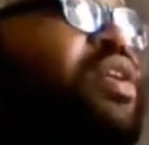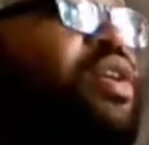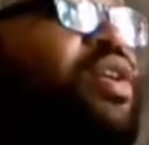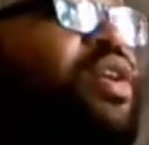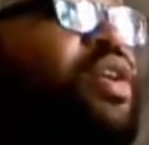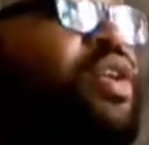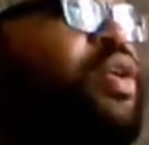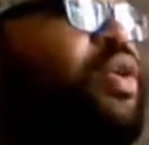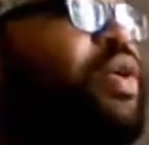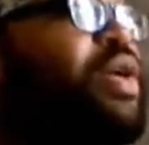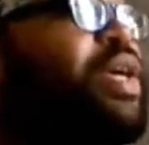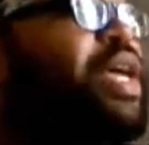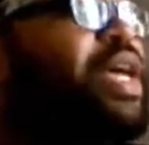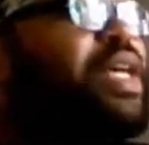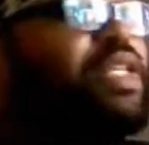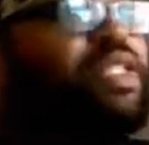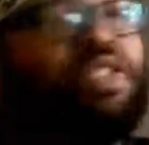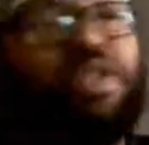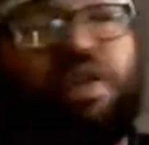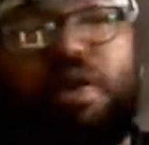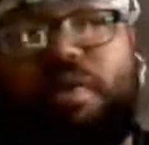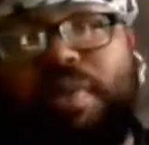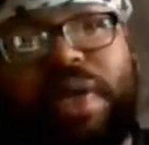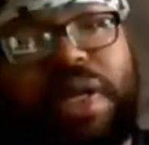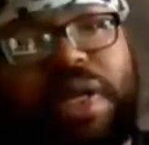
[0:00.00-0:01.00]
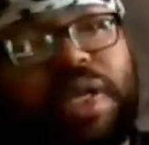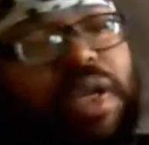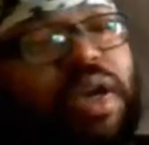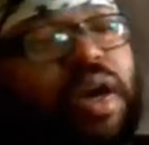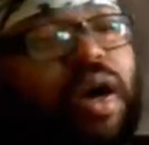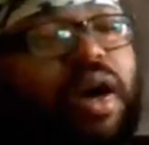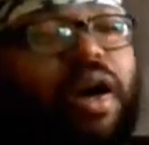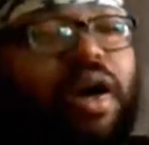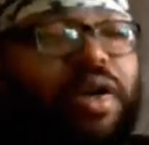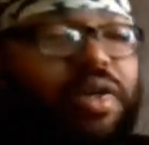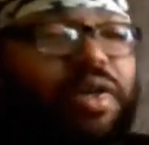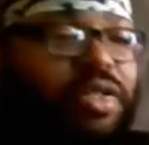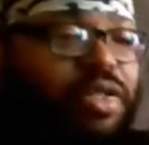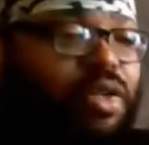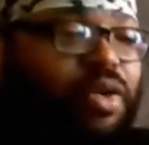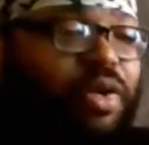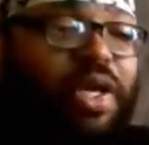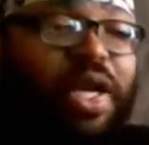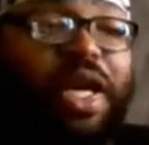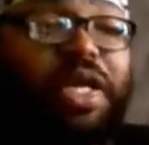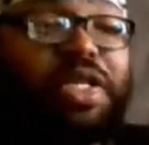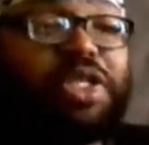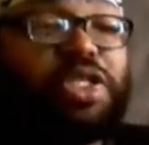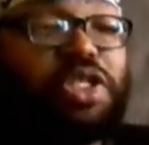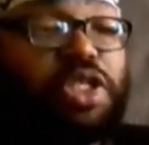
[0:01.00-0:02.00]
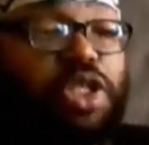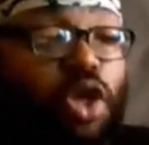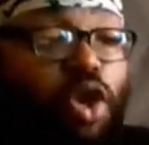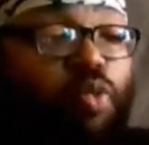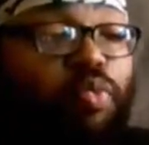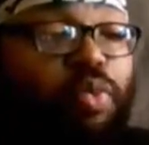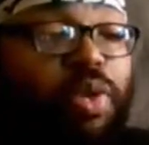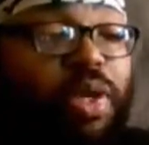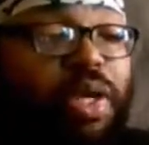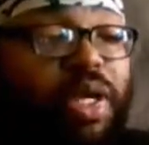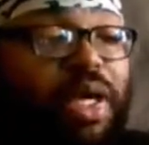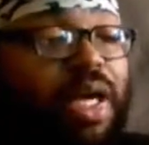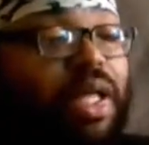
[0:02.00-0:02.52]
you know, he had so many yards. You know, he had so many.